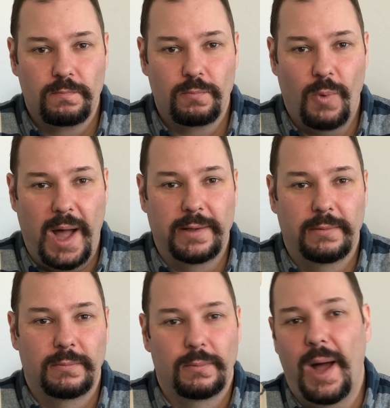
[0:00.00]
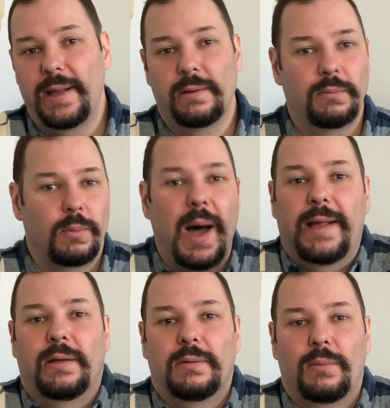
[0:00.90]
Why? Why
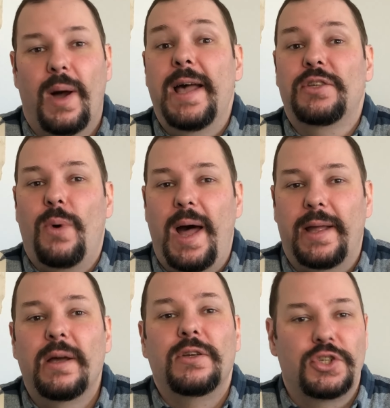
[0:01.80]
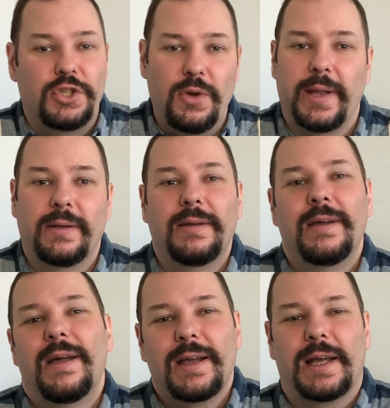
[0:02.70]
ask why? Just do it.
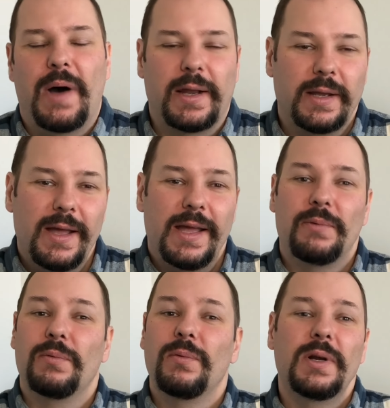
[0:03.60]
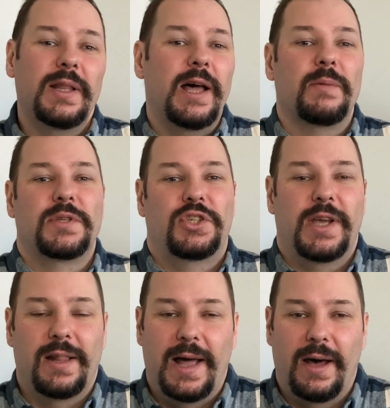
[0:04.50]
Come on. It really helps the
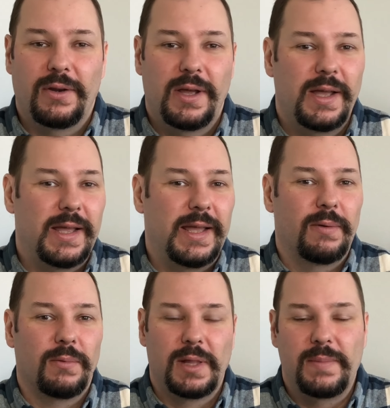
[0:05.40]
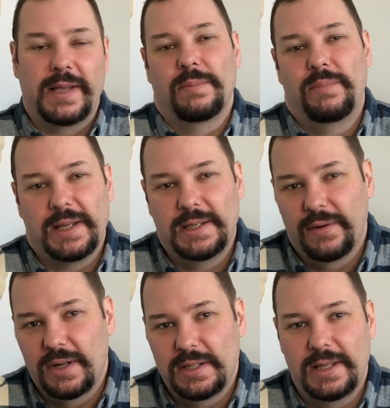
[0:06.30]
channel out. It really makes a big
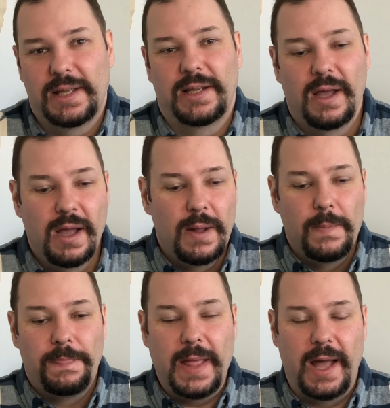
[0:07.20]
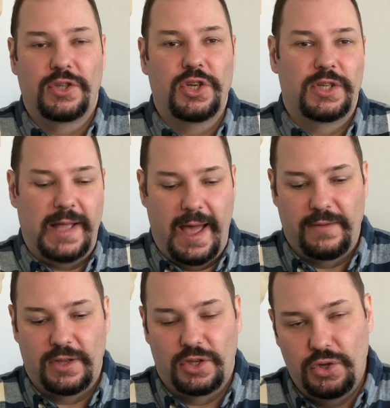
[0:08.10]
difference in not just
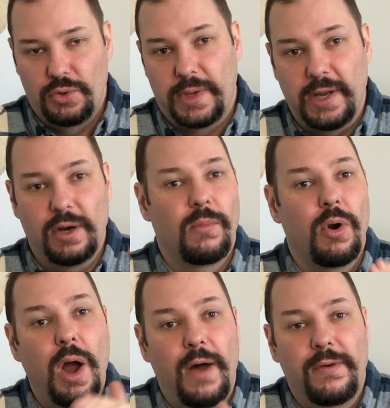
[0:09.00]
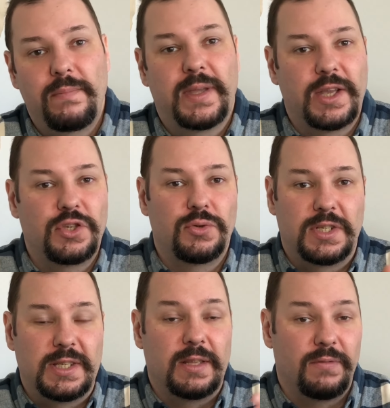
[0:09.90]
having you here more often because you
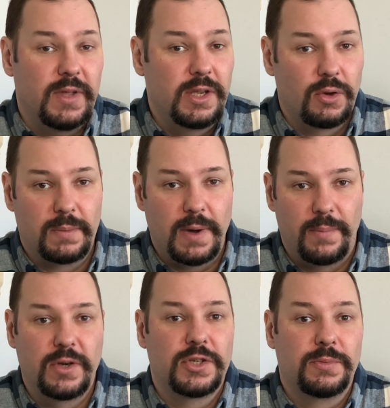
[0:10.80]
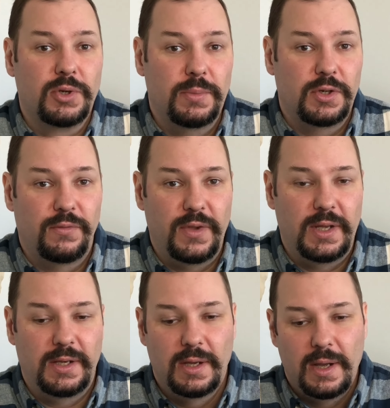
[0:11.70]
see the video come up in your subscription feed.